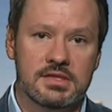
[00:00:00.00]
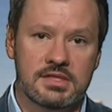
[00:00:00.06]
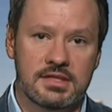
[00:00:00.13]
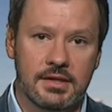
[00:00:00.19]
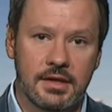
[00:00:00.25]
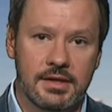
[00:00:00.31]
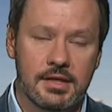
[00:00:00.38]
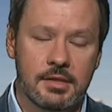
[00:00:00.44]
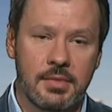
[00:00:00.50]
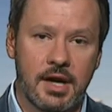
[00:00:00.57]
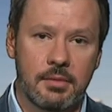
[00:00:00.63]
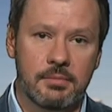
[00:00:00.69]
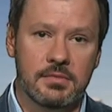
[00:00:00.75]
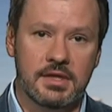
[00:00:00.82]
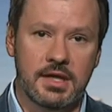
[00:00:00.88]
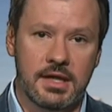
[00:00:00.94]
skilling them
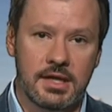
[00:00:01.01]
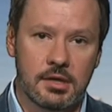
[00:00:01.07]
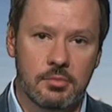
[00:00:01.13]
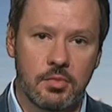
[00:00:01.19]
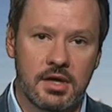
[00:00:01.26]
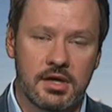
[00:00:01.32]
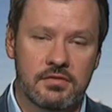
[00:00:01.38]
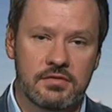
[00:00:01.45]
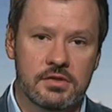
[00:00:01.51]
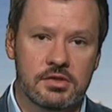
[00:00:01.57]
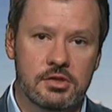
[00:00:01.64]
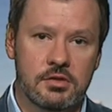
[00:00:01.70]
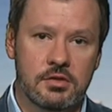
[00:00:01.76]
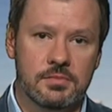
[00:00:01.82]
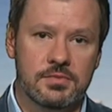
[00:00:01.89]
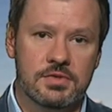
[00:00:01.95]
up, getting them ready for
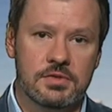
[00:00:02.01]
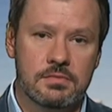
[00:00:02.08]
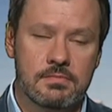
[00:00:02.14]
jobs.